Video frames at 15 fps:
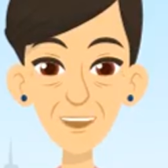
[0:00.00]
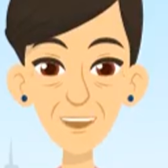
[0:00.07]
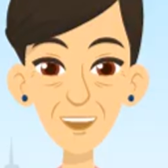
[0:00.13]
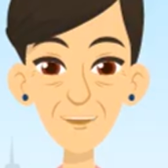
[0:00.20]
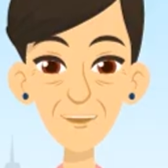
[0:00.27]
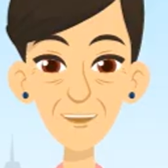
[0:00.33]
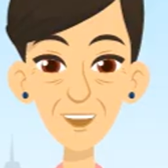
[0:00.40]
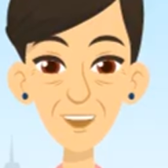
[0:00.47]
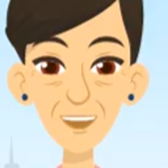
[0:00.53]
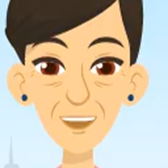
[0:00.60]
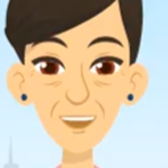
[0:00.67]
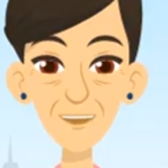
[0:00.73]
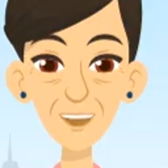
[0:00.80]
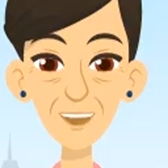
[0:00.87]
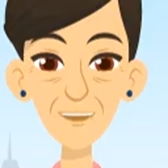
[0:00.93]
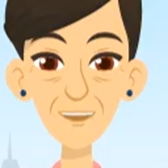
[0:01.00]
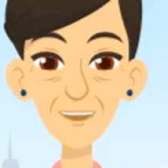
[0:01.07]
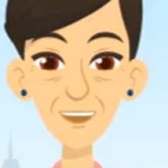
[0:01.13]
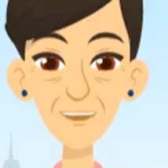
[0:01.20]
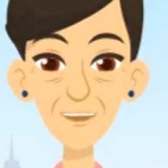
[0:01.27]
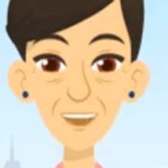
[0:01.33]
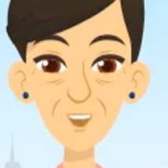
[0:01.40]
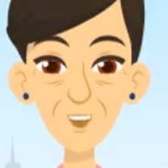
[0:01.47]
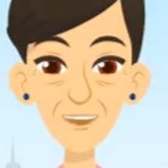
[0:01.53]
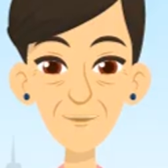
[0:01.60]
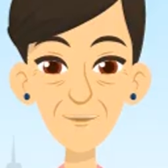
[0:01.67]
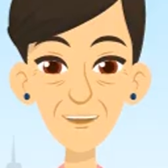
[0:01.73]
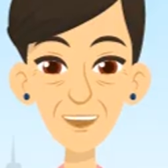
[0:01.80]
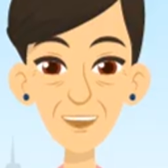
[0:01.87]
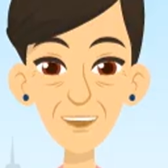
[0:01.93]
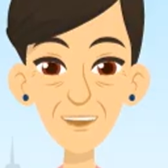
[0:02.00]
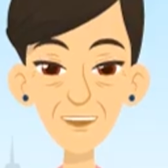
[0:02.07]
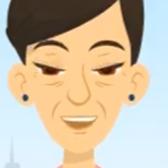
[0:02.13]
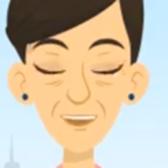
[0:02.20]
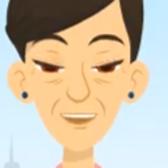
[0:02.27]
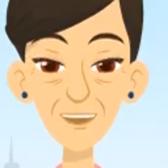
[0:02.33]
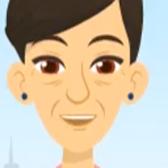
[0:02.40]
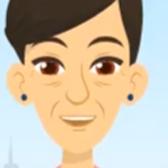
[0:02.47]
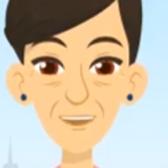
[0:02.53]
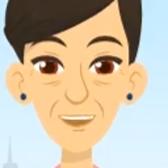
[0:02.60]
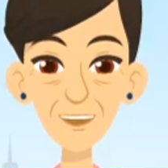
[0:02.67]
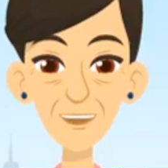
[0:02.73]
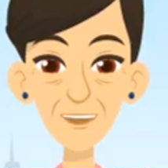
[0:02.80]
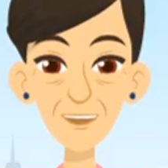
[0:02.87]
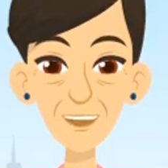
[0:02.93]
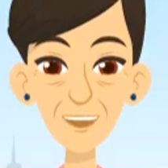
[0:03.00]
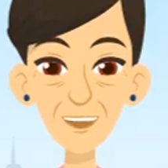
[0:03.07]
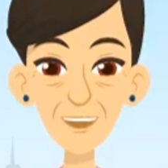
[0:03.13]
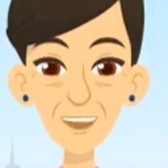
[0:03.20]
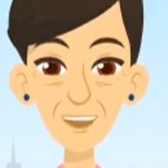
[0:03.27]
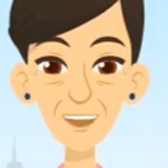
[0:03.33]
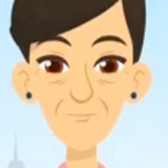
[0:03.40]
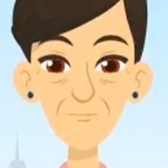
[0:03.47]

ballots for the candidates for president and vice president.